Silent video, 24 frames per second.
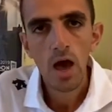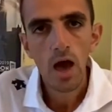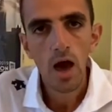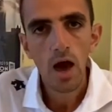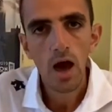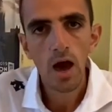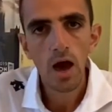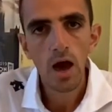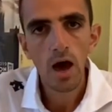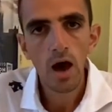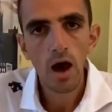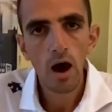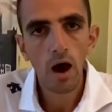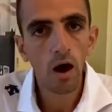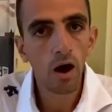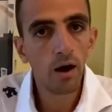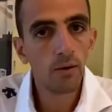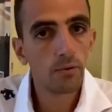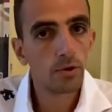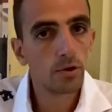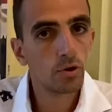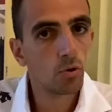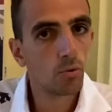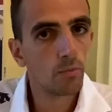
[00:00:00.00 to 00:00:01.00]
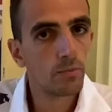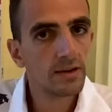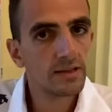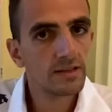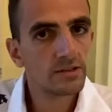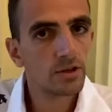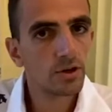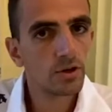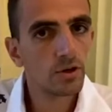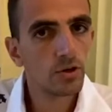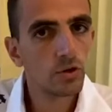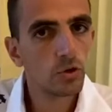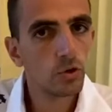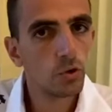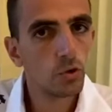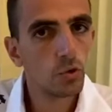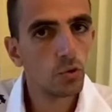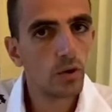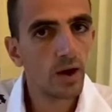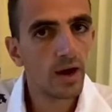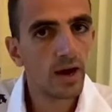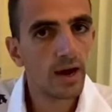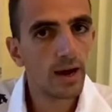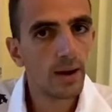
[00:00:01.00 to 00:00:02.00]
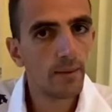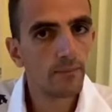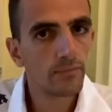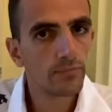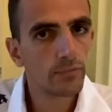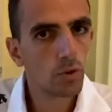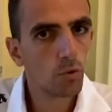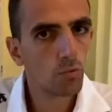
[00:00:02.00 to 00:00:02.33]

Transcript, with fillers: Uh, I would normally do um,